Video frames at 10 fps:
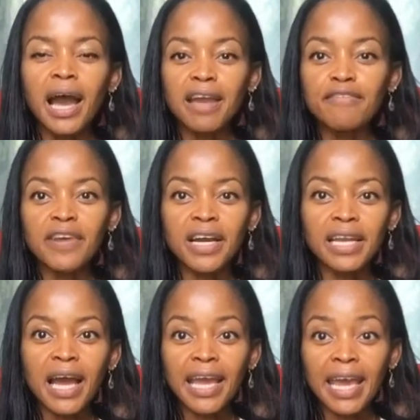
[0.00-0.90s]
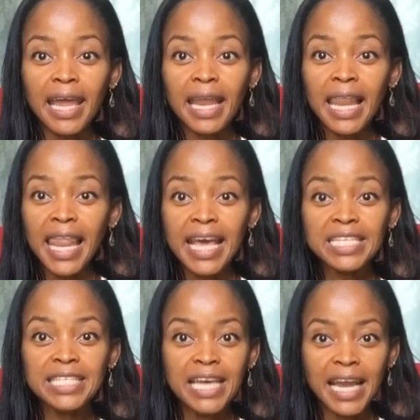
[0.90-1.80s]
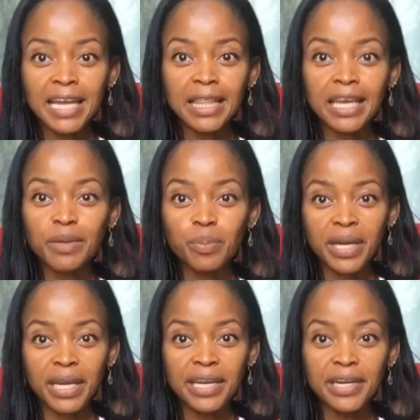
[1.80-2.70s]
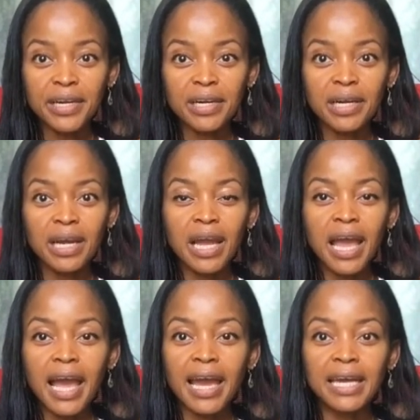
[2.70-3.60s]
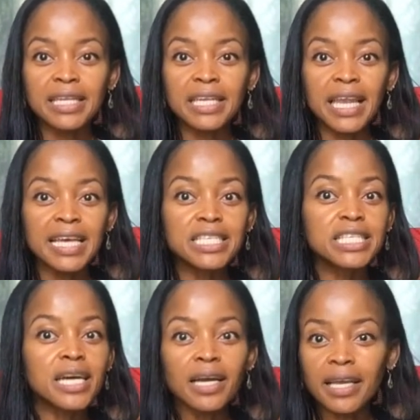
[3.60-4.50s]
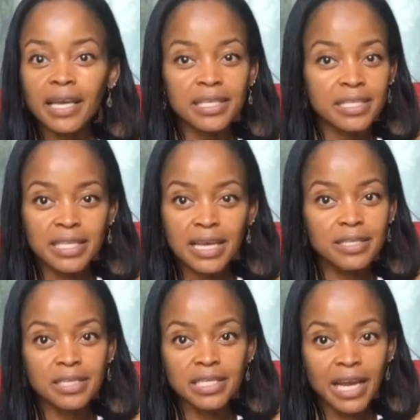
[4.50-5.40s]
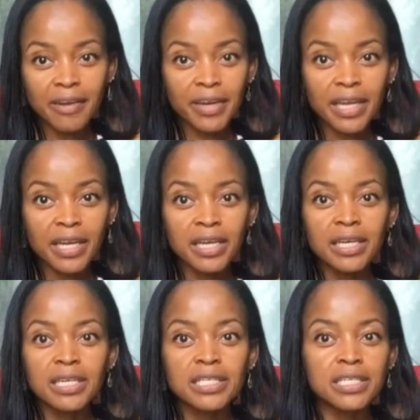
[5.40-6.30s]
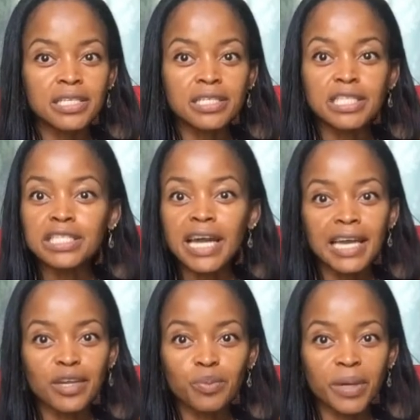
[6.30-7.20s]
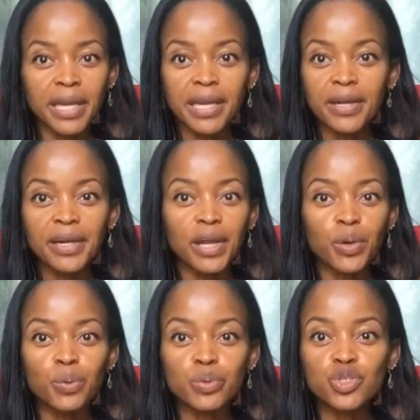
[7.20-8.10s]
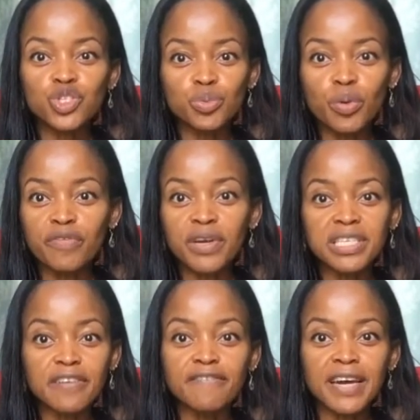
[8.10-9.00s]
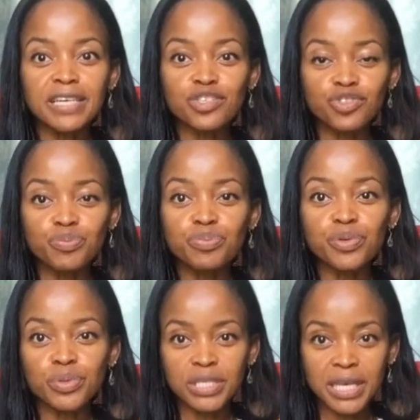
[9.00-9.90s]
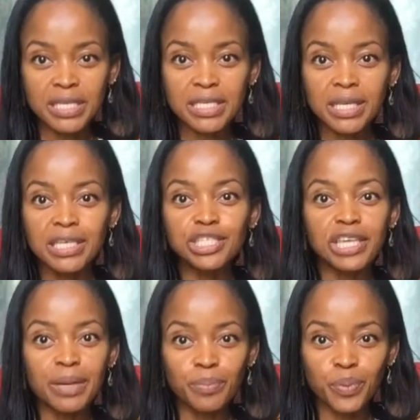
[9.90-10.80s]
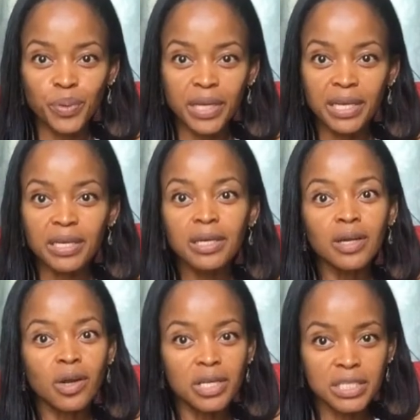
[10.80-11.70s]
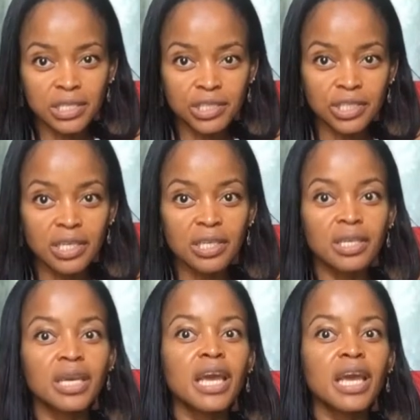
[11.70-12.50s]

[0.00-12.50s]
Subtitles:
I find I get less tangling in my hair and less tugging is necessary to detangle my hair. It goes smoother. It's a faster process, shampooing, conditioning,